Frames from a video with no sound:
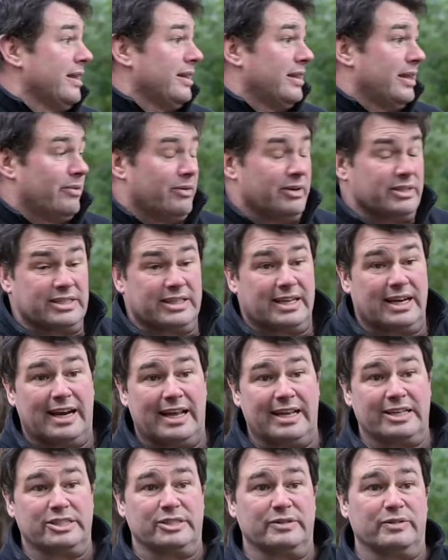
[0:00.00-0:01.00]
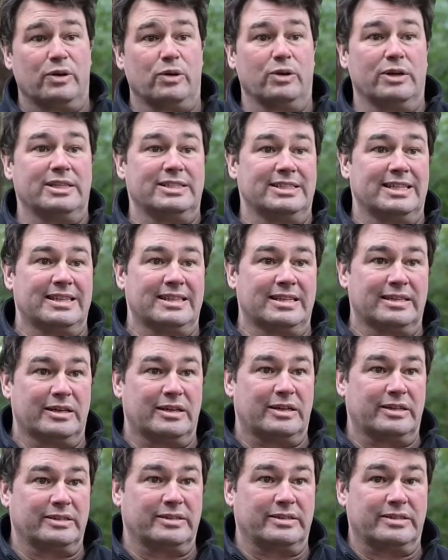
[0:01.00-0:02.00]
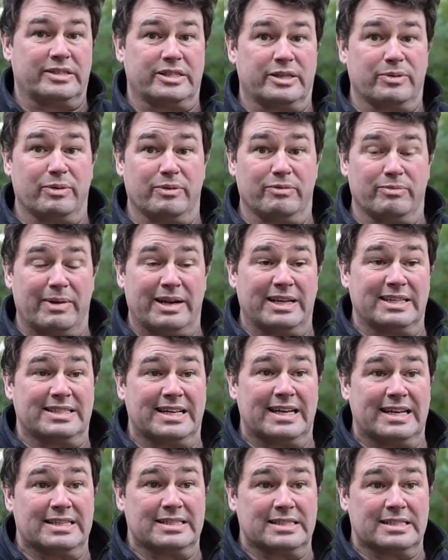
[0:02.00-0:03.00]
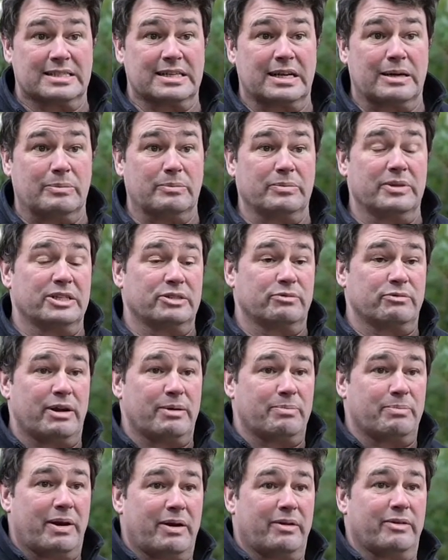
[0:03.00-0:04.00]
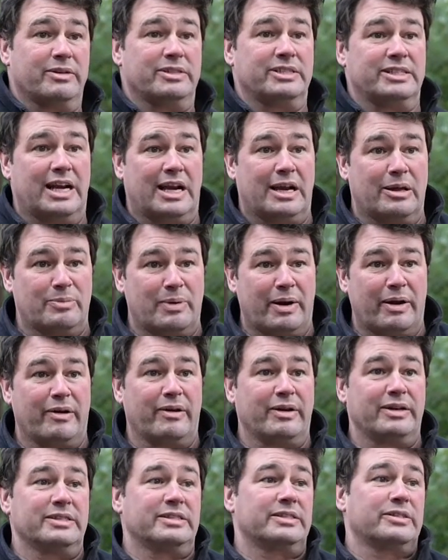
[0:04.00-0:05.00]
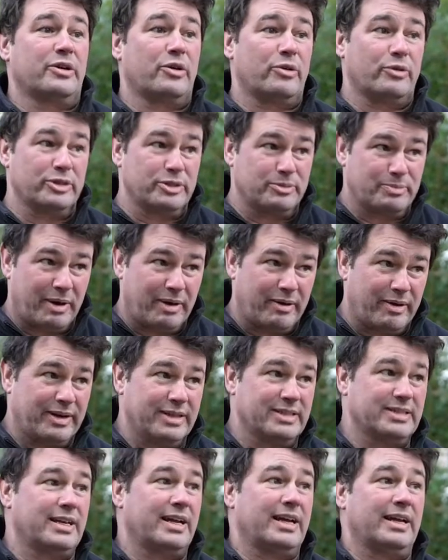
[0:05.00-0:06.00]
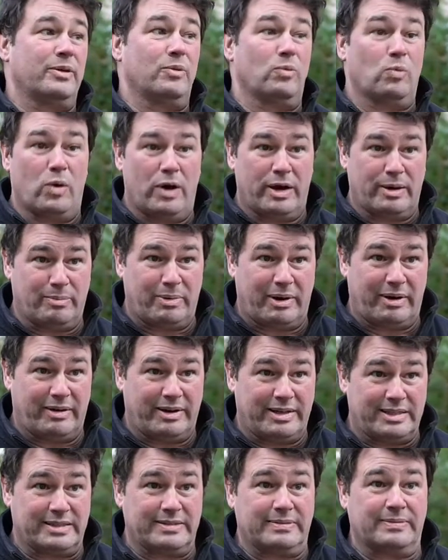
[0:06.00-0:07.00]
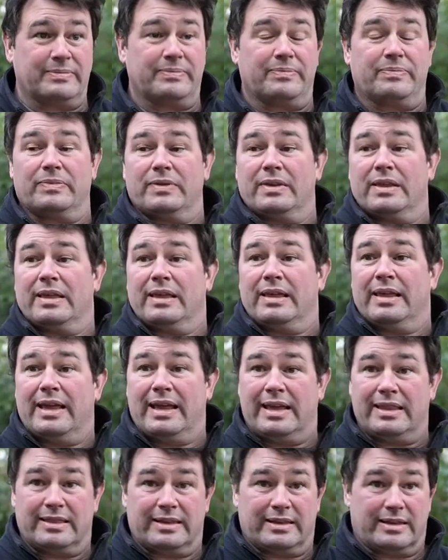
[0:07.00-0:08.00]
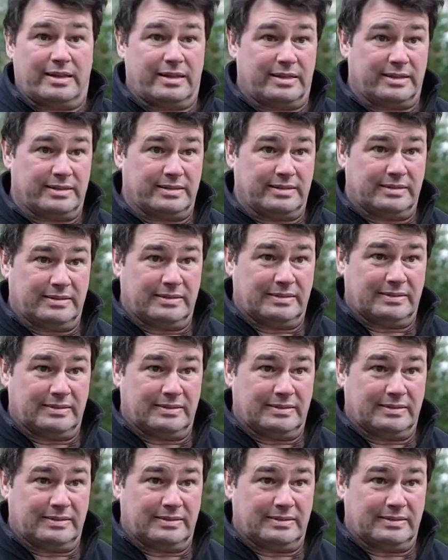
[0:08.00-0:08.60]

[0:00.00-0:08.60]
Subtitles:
There is a collection of hollies in the garden, so we've maintained some. There's red berries, yellow berries, orange berries and white berries in the garden.